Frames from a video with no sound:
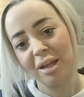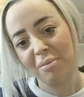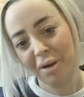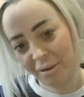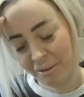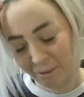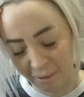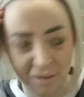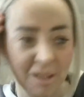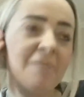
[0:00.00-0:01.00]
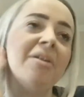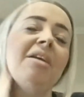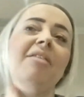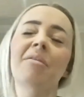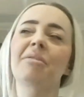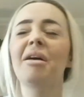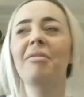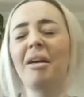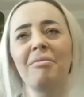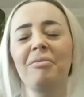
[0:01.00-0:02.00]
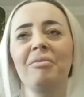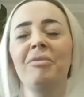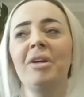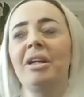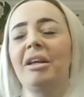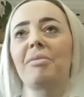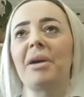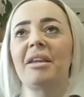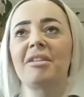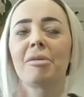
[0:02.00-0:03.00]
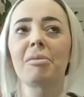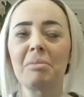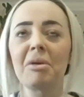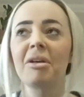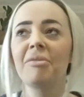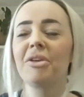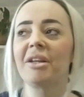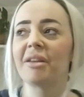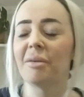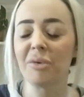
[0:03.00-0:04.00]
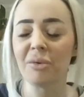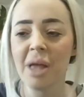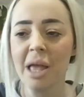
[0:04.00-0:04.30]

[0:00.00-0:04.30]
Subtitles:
that person. So to give an example, I really explained that terribly, but I'll give you an example.